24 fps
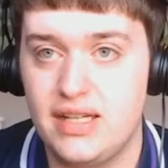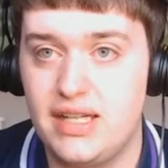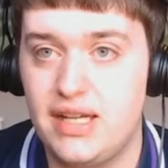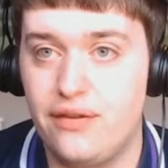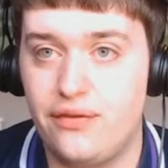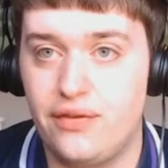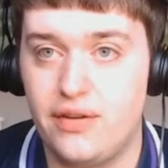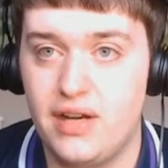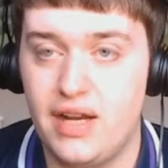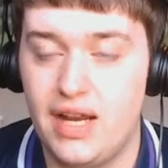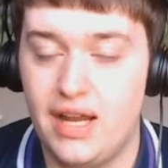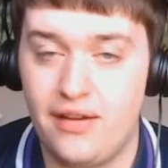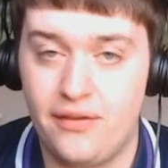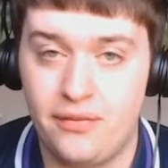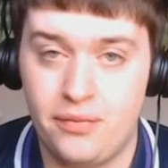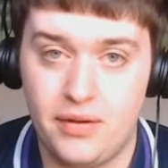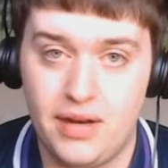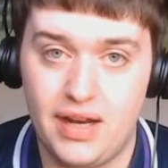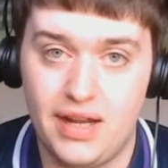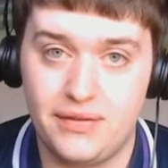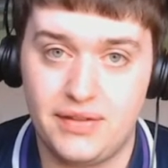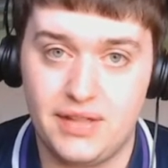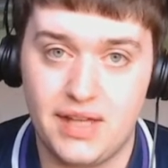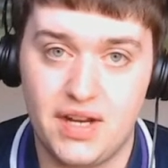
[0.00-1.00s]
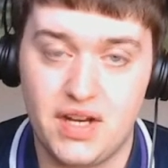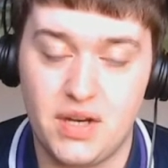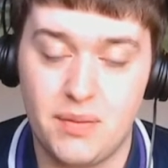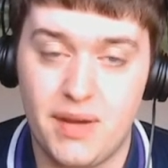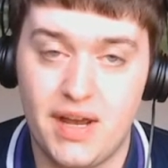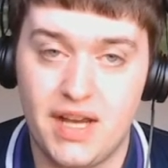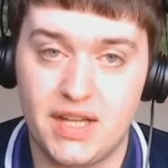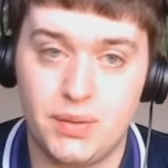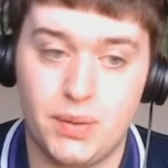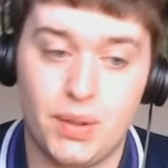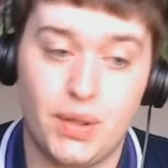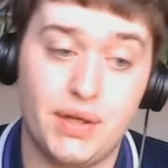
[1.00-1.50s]
to different left, left
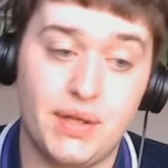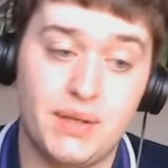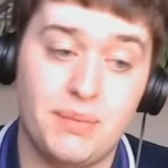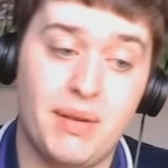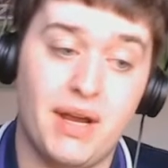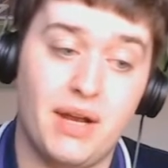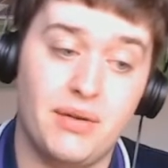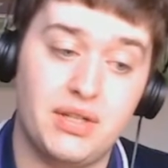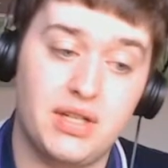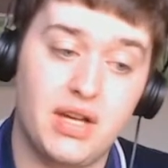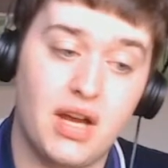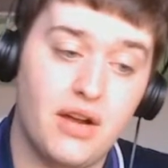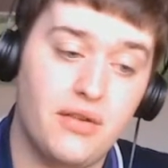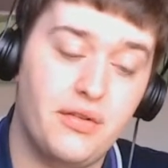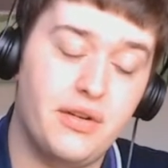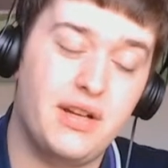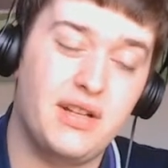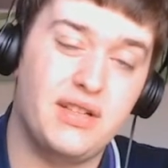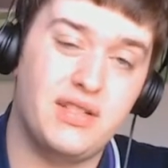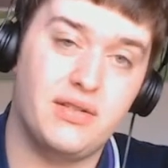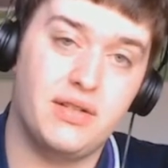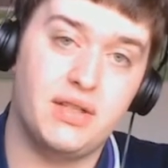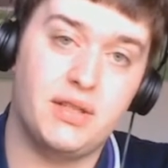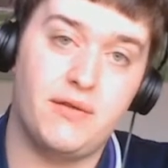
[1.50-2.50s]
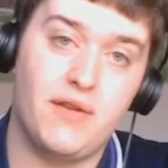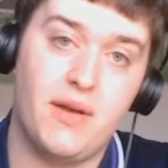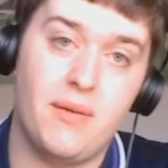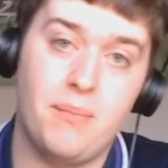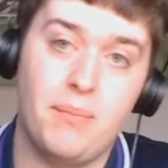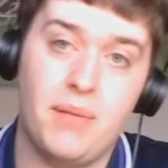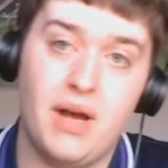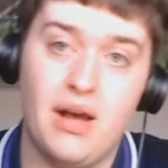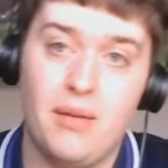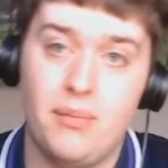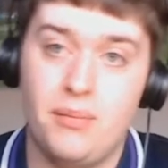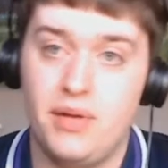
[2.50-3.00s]
centre-backs, whether it's Pau Torres or
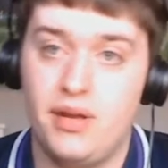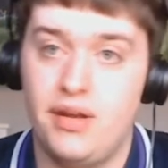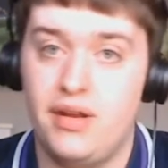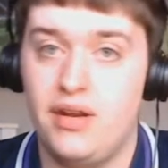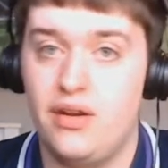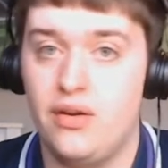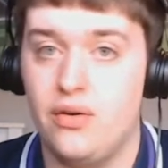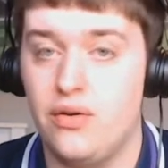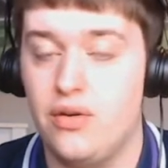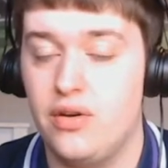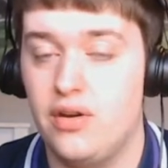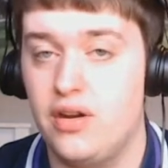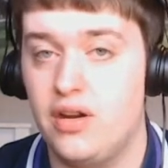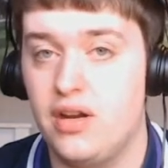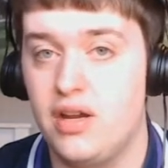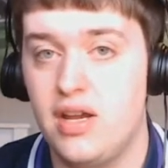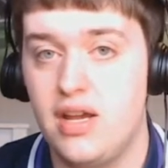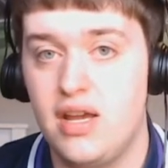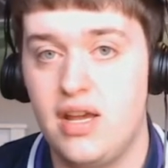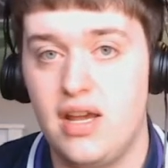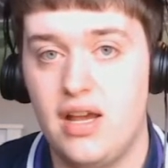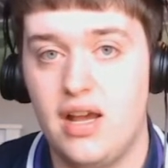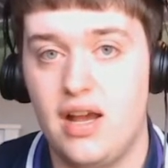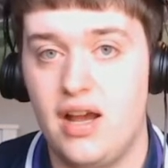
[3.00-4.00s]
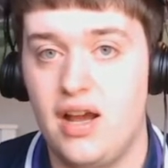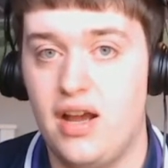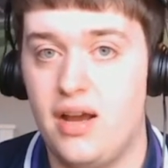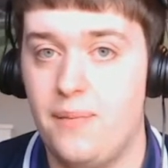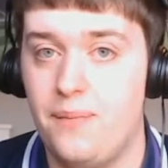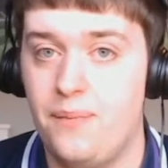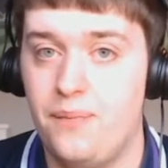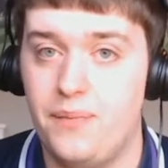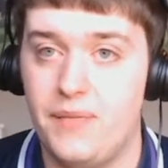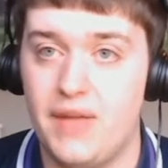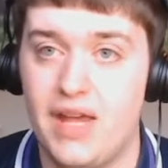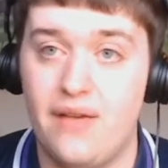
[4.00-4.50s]
Sven Botman or
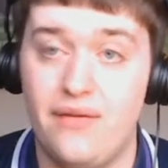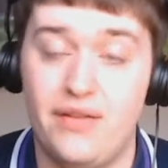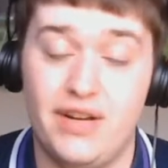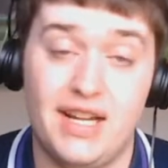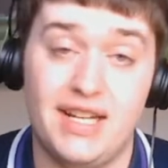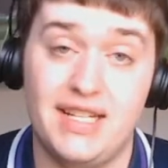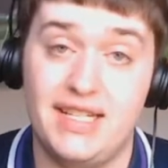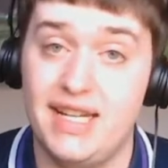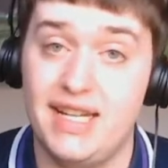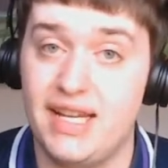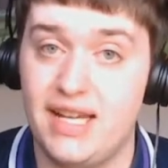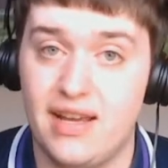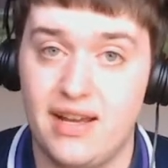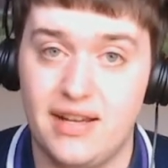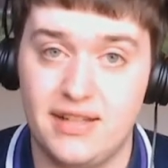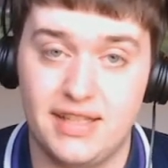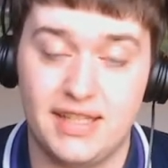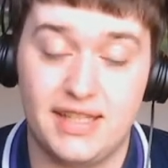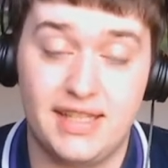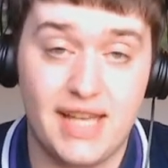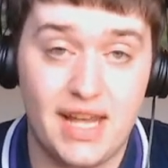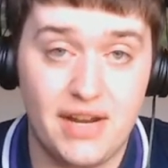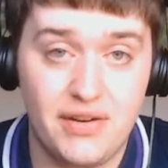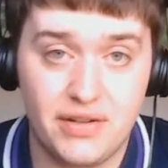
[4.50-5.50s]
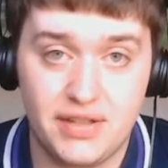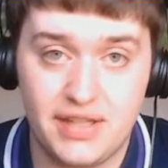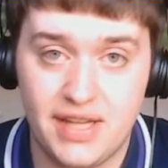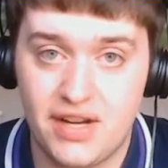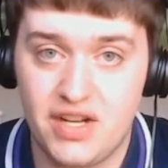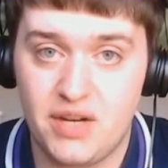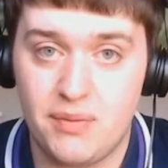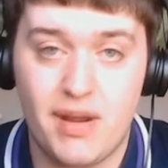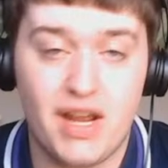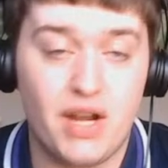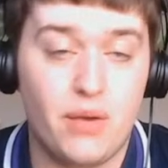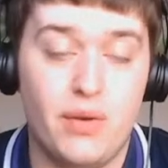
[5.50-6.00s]
um, Evan Ndicca as a
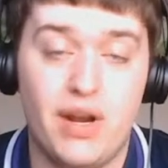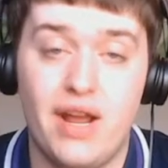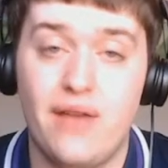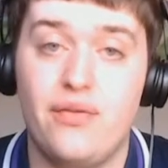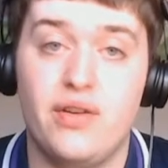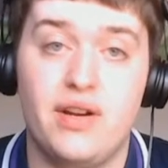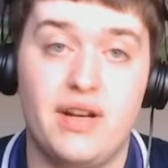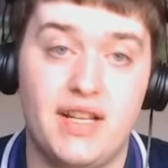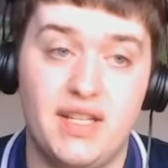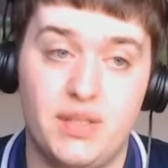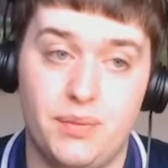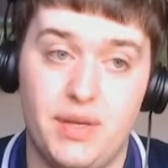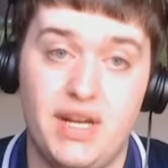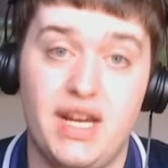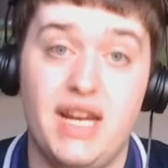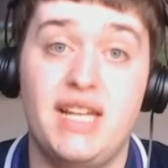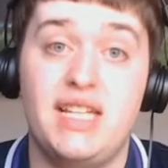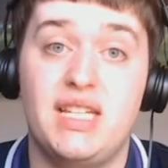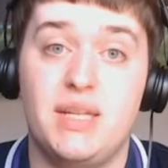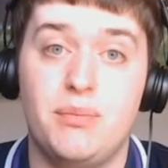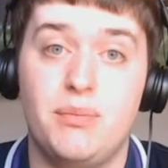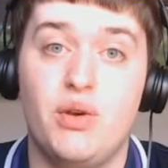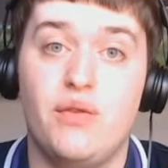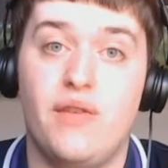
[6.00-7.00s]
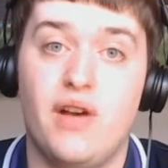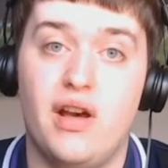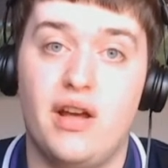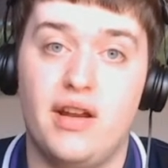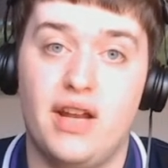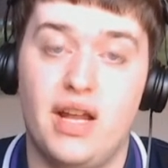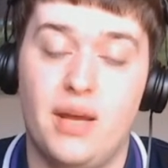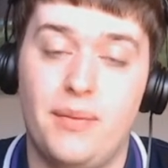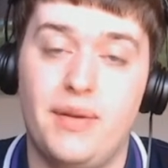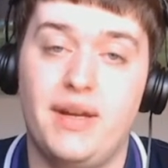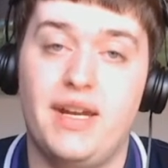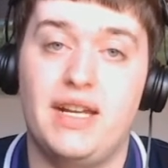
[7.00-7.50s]
centre-centre-back, whatever it is, we need to move
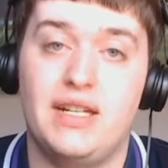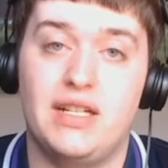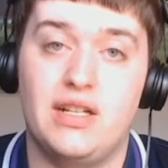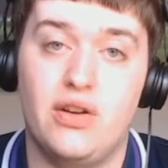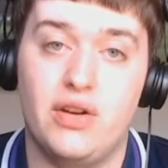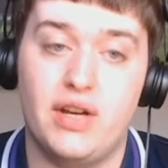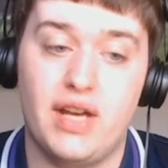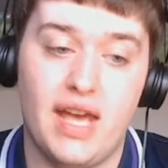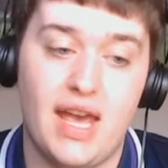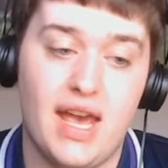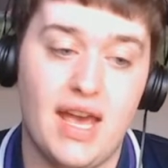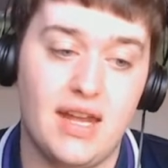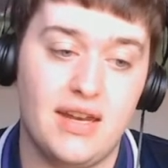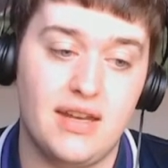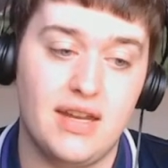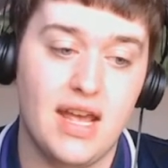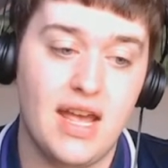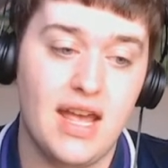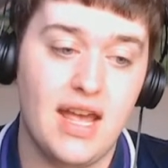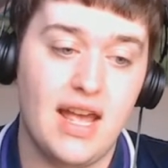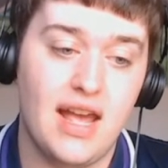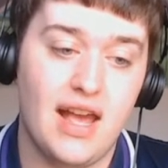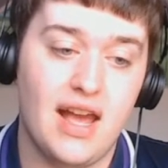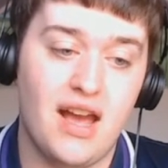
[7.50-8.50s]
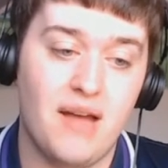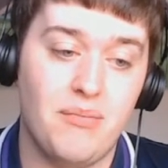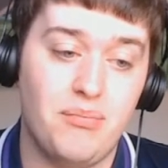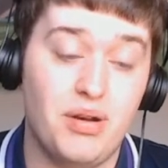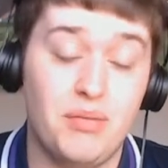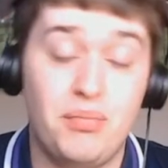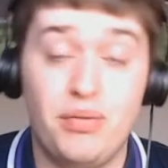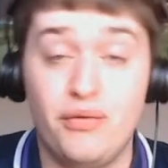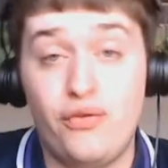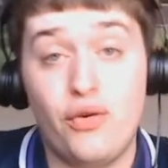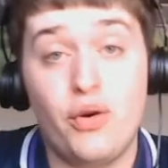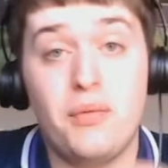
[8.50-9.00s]
on and we need to look ahead. Um,
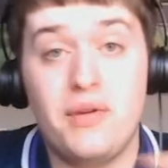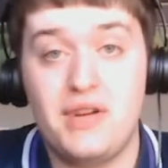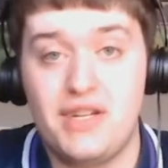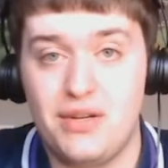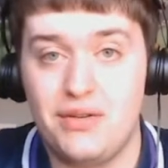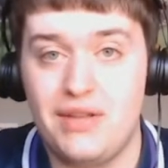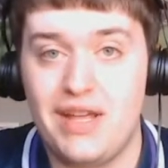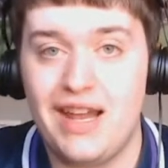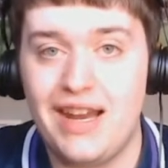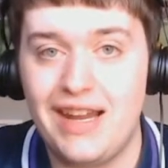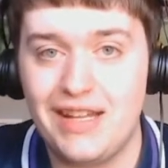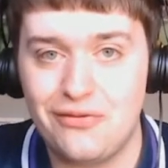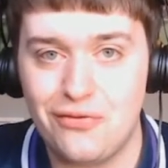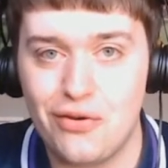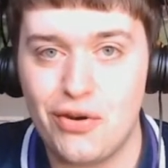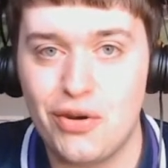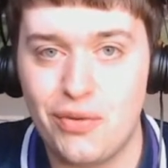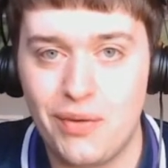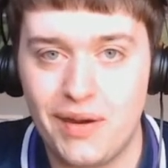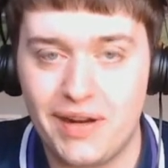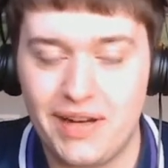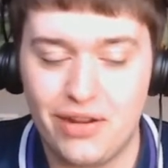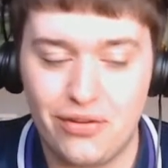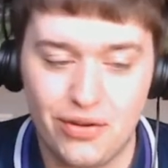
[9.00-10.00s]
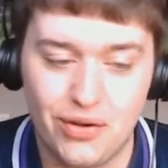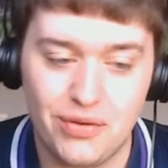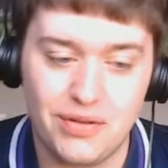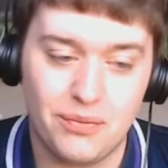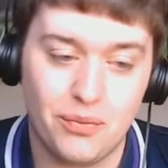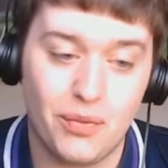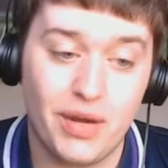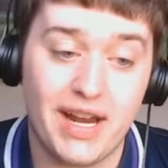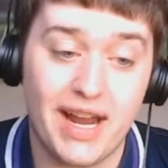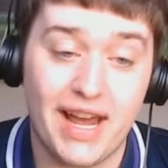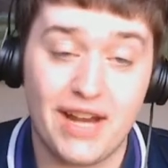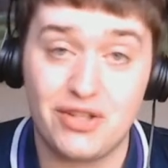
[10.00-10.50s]
but before we do that, let's run quickly through
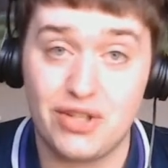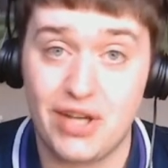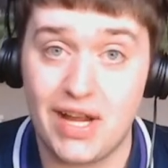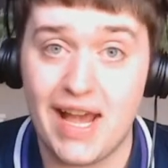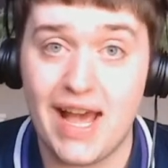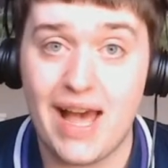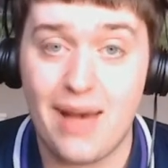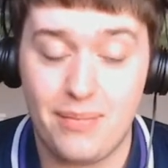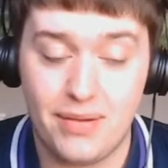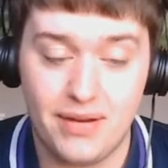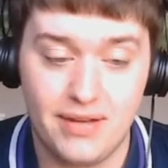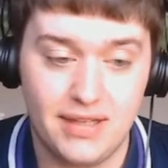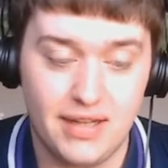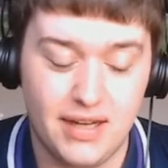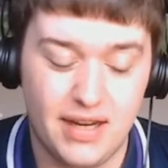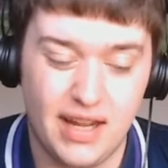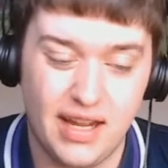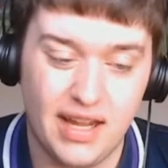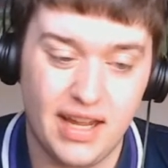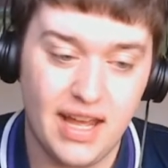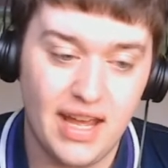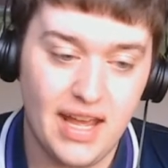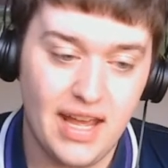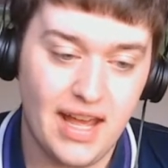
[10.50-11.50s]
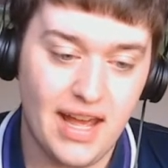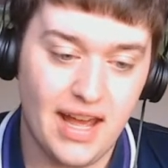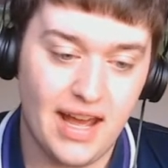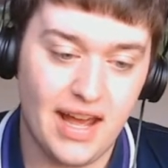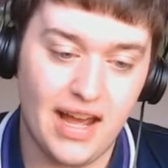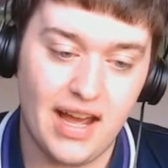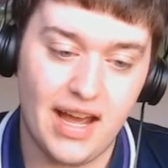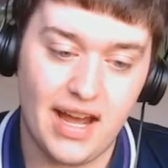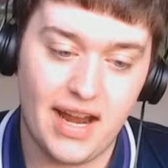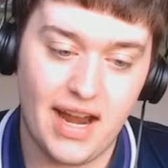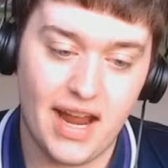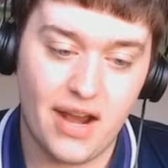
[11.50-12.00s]
what actually happened today
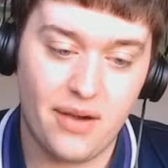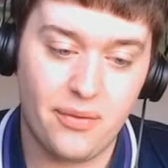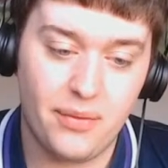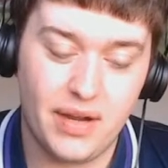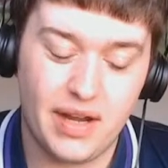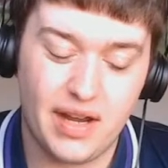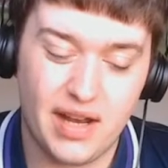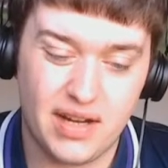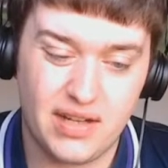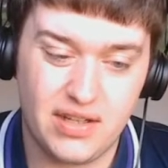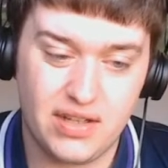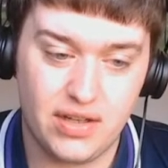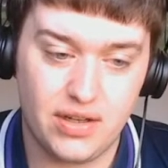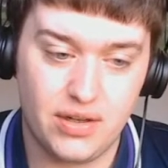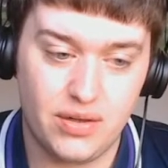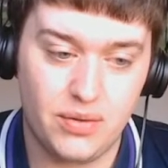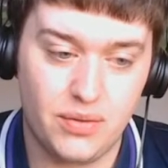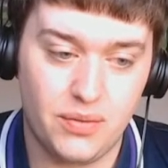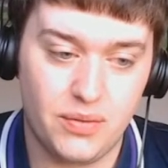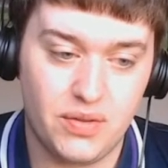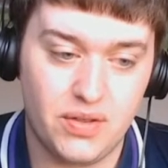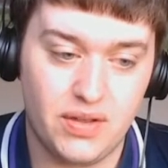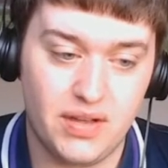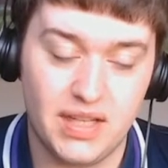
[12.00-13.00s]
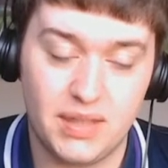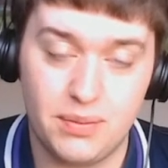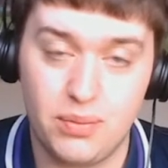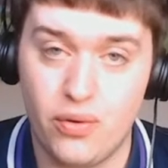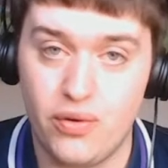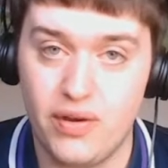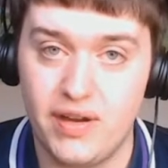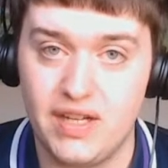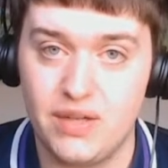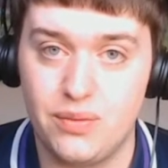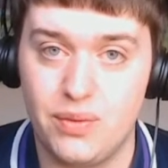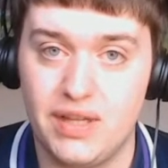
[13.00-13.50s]
uh, and how we got to, to this
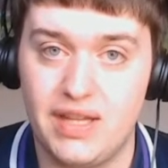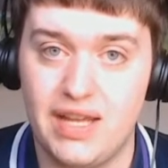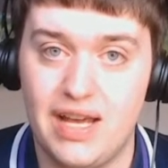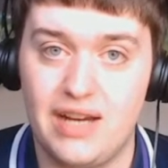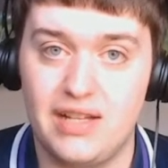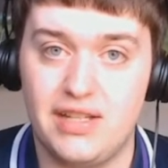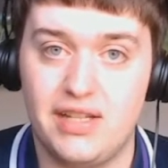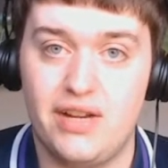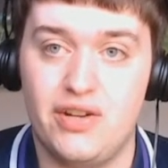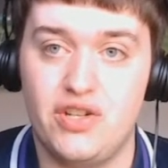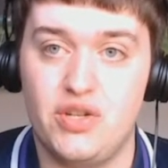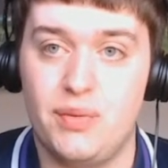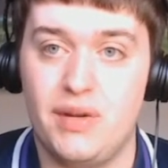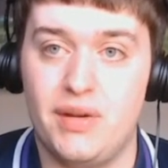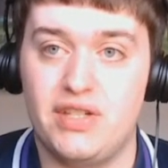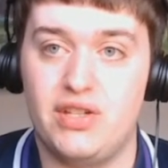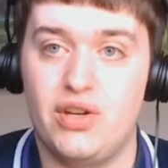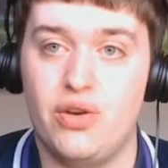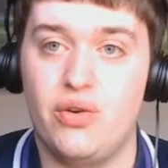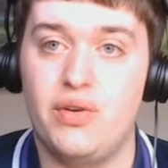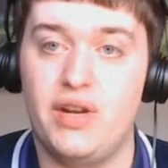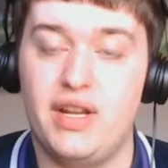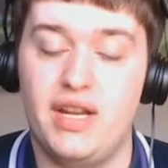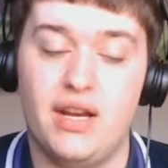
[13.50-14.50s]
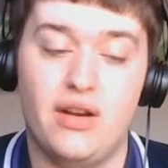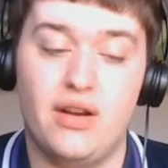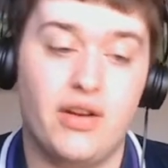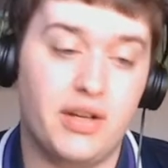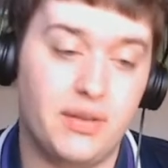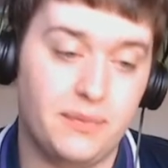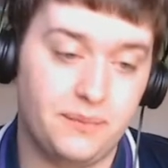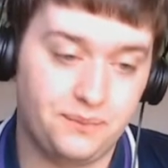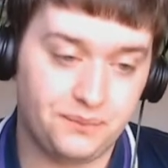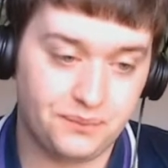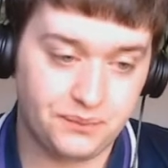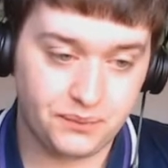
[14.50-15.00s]
point with Alessandro Bastoni.
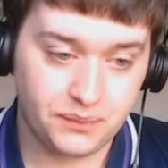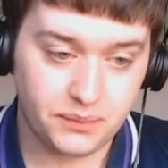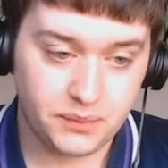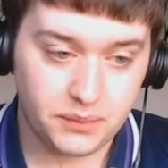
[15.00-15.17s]
Look,